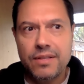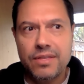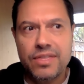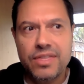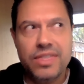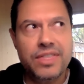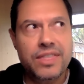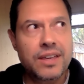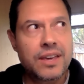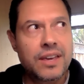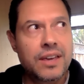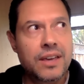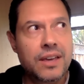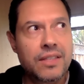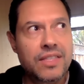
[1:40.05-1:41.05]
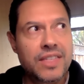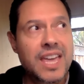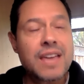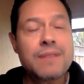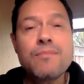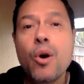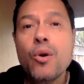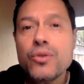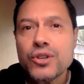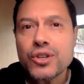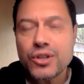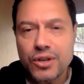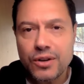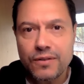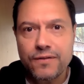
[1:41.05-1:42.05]
the
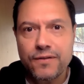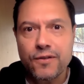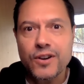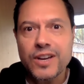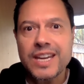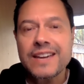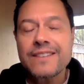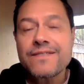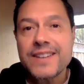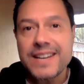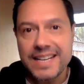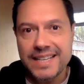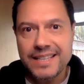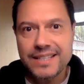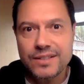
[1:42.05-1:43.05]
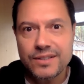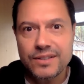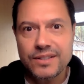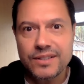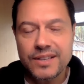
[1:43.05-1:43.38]
emotion of forgiveness